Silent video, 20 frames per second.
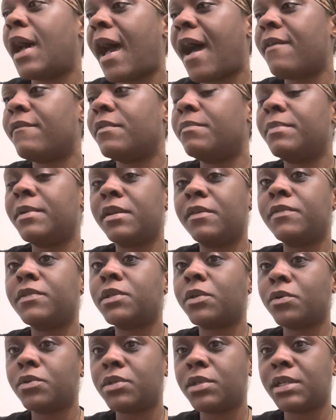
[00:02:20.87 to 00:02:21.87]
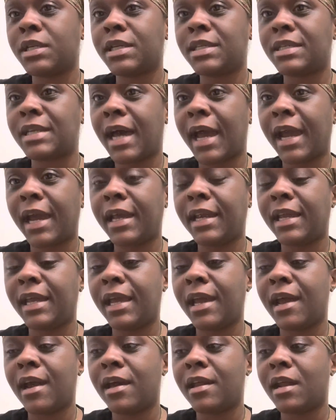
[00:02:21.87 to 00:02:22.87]
have a bit of social
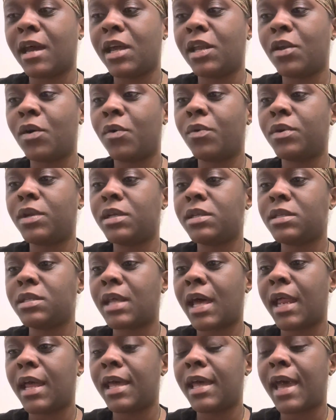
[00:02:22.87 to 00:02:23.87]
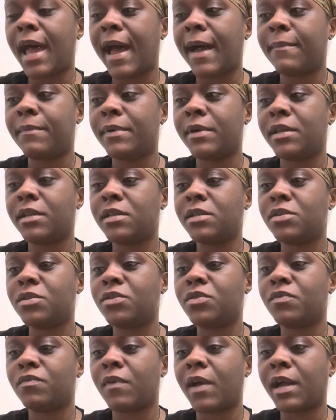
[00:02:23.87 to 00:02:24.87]
anxiety, and I noticed that it happened
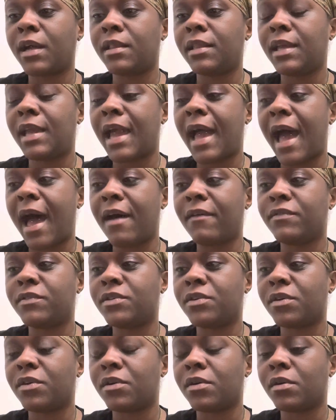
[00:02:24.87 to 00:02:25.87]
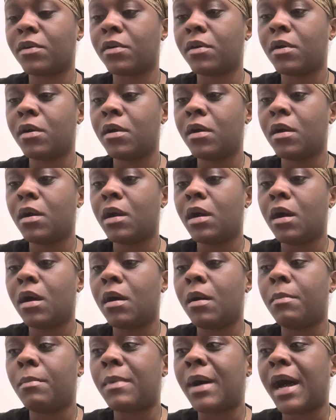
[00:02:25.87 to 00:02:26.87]
directly after
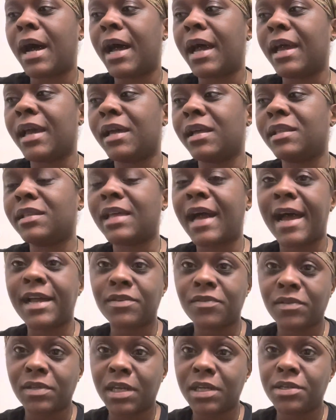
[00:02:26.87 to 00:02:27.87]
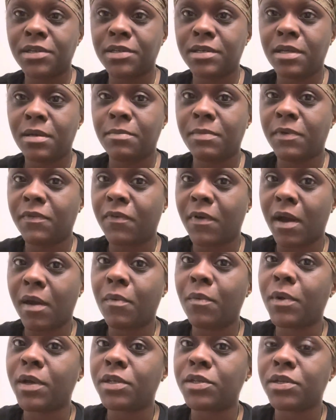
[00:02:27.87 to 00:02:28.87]
my last relationship before I
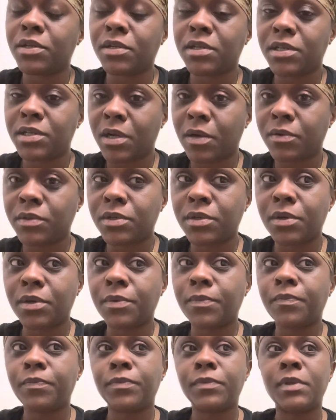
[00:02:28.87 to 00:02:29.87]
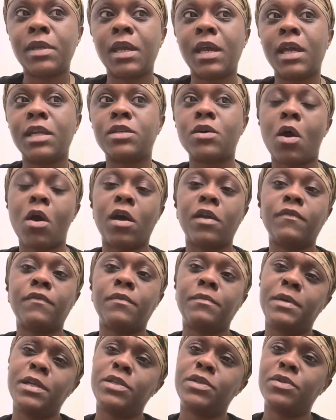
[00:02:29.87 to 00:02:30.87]
went to the shelter. It's hard for
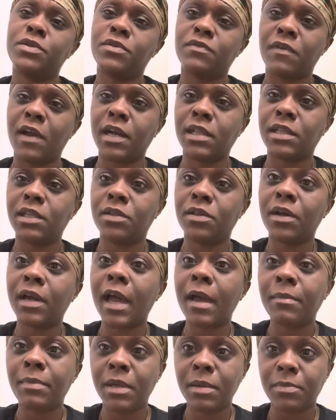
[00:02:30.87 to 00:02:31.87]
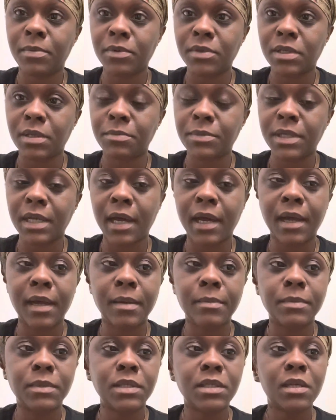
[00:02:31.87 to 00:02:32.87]
me to directly look at people
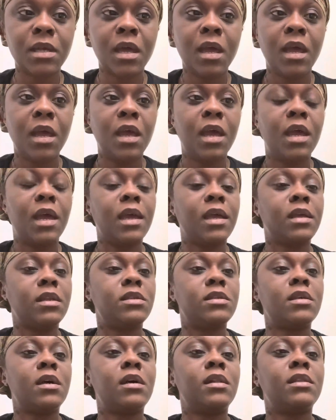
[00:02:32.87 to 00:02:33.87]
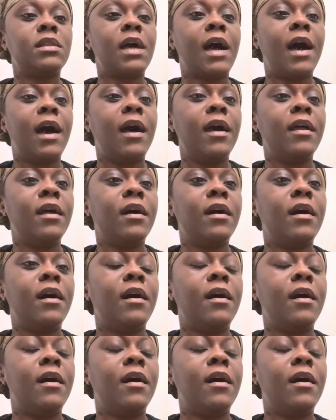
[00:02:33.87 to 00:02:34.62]
sometimes. It's a lot